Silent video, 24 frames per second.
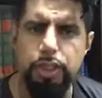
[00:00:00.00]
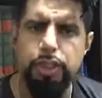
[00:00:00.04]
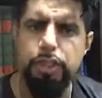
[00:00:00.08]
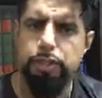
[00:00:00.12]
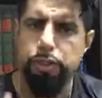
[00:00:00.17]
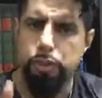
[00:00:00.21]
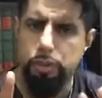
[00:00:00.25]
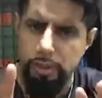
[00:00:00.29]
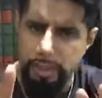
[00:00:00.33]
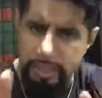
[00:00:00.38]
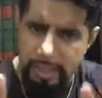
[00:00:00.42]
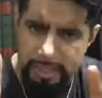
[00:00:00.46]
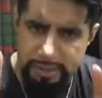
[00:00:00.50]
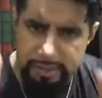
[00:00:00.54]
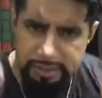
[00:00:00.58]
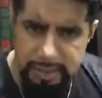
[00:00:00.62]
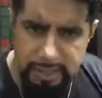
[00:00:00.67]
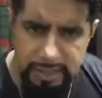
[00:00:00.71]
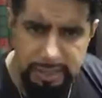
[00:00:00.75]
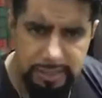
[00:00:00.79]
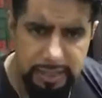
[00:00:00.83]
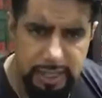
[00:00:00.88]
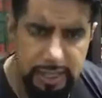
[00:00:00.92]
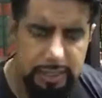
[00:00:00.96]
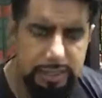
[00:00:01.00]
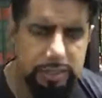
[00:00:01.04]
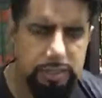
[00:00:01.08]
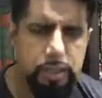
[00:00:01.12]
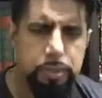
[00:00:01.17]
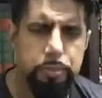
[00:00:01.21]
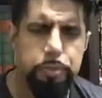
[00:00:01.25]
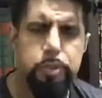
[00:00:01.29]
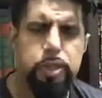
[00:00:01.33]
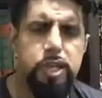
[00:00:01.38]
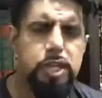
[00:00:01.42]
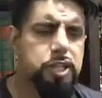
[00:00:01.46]
You can take that
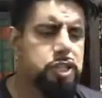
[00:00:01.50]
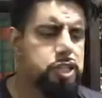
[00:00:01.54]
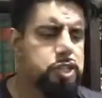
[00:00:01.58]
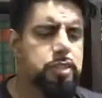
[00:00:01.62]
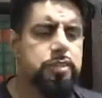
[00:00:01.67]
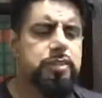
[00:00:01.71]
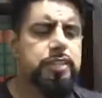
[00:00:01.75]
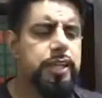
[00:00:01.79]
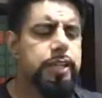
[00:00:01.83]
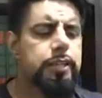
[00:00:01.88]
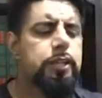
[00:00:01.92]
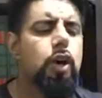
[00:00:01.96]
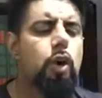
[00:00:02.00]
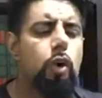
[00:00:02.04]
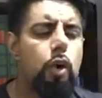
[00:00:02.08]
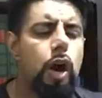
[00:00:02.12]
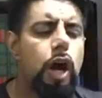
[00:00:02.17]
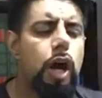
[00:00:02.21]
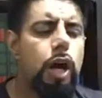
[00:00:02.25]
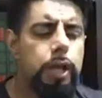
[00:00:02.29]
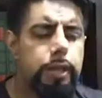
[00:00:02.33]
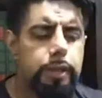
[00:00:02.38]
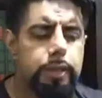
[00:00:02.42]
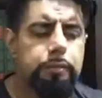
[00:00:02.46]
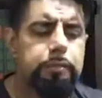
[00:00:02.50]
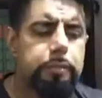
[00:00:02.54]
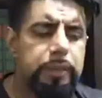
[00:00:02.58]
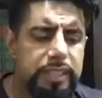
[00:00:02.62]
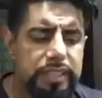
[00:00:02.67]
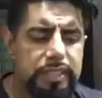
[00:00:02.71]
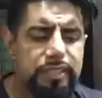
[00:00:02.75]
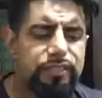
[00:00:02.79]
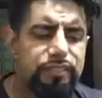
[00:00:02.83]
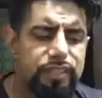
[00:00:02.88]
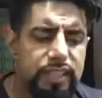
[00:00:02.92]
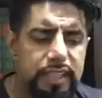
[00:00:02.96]
interpretation to say, no, I
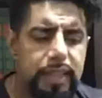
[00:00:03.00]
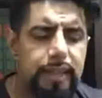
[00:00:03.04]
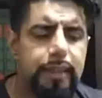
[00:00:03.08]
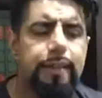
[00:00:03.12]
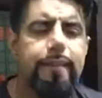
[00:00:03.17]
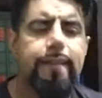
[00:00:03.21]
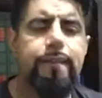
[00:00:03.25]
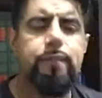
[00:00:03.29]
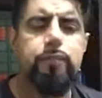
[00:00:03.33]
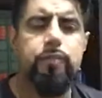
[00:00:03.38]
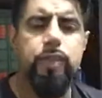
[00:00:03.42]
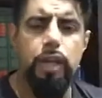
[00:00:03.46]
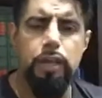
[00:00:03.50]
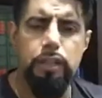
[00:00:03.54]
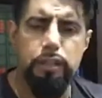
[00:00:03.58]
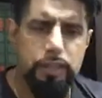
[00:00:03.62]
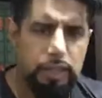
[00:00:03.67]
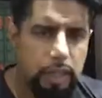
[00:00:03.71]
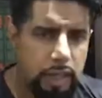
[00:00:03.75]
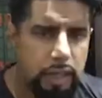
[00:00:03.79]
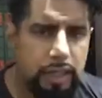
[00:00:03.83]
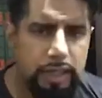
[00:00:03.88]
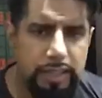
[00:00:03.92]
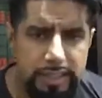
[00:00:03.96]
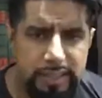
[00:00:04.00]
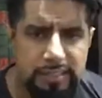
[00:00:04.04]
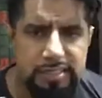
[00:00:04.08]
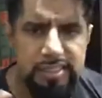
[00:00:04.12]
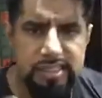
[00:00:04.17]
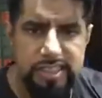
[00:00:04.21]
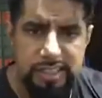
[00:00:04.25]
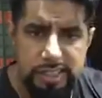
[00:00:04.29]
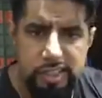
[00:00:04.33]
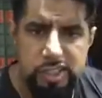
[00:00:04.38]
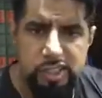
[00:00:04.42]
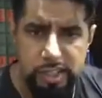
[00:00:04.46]
believe here Allah is
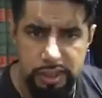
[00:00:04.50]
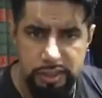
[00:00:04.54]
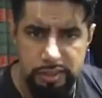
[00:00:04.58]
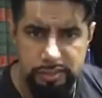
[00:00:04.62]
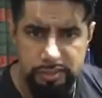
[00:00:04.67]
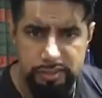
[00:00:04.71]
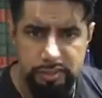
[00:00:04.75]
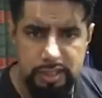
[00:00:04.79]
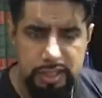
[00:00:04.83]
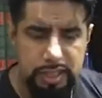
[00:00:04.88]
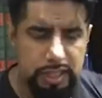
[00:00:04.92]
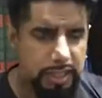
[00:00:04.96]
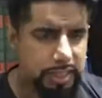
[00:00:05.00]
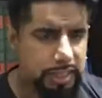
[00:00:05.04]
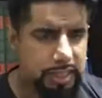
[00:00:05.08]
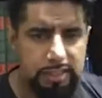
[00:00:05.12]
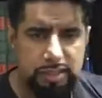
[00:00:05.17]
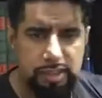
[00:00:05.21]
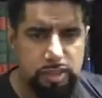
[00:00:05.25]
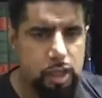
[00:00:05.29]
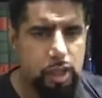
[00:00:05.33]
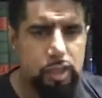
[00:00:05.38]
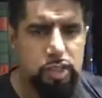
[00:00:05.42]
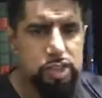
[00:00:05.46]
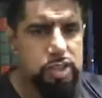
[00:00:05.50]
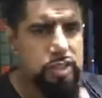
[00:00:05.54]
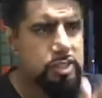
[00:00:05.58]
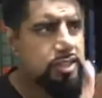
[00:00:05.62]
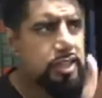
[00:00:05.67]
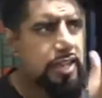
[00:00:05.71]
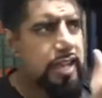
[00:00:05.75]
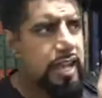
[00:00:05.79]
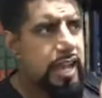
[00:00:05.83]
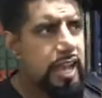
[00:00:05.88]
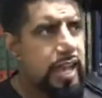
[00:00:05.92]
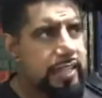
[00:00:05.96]
teaching us. He's not just
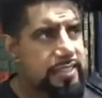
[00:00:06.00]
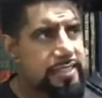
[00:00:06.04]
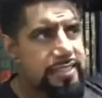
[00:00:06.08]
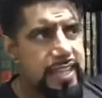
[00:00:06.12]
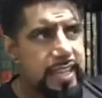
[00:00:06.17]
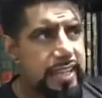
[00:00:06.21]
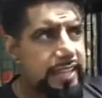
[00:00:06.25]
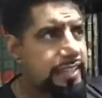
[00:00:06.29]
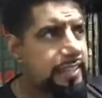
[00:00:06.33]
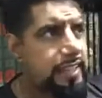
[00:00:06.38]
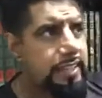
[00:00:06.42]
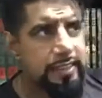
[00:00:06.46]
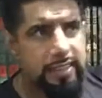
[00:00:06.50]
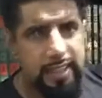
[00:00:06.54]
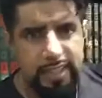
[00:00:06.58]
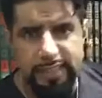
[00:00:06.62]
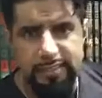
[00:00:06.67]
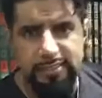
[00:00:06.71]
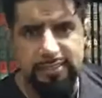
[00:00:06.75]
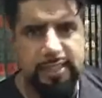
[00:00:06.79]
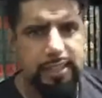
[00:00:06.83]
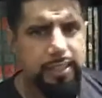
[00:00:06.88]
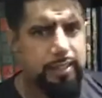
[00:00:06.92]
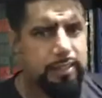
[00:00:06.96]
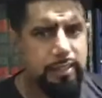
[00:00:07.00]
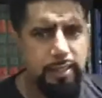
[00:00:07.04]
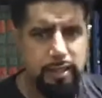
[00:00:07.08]
saying that they said.